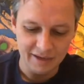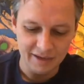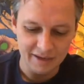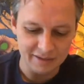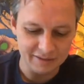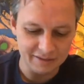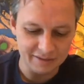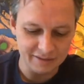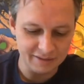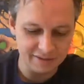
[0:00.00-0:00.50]

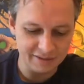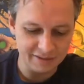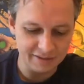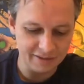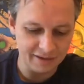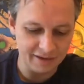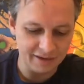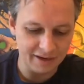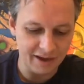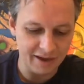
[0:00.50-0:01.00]
and uh,
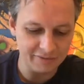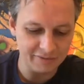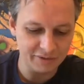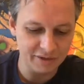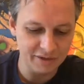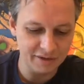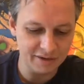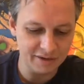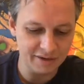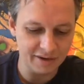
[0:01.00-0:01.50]
I have
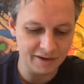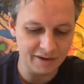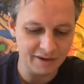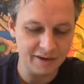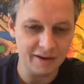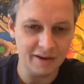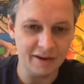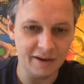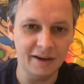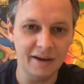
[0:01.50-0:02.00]
here
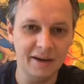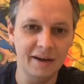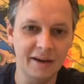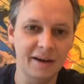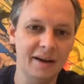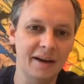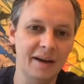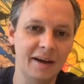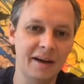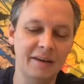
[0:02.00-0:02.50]
uh,
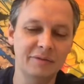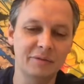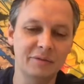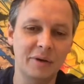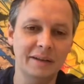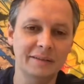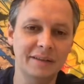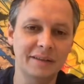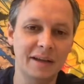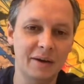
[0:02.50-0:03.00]
uh I have
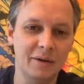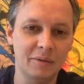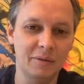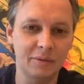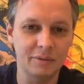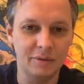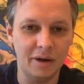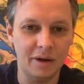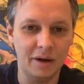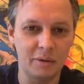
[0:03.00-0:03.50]
write
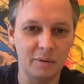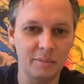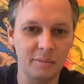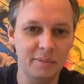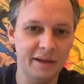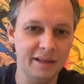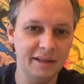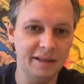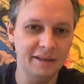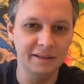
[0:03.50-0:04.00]
down our
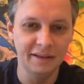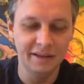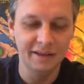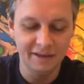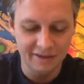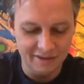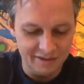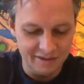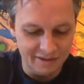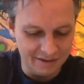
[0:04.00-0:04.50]
meeting,
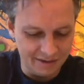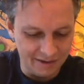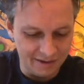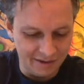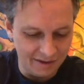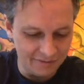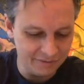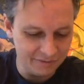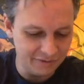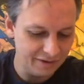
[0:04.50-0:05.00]
and I
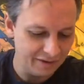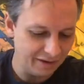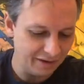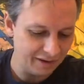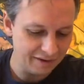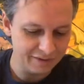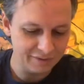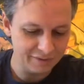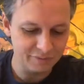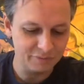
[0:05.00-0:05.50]
have here
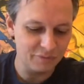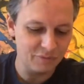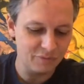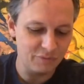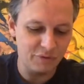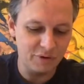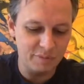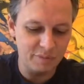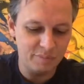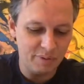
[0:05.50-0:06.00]
like
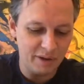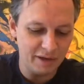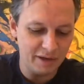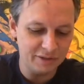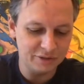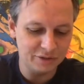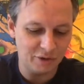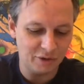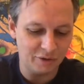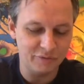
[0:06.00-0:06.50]
three
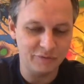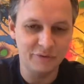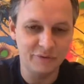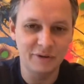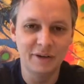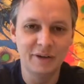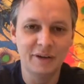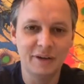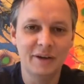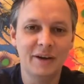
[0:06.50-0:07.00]
pages of
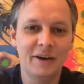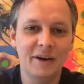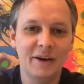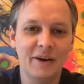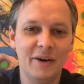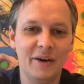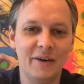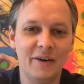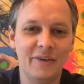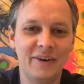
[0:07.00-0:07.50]

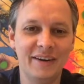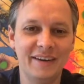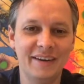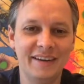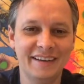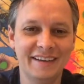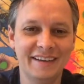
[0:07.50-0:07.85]
of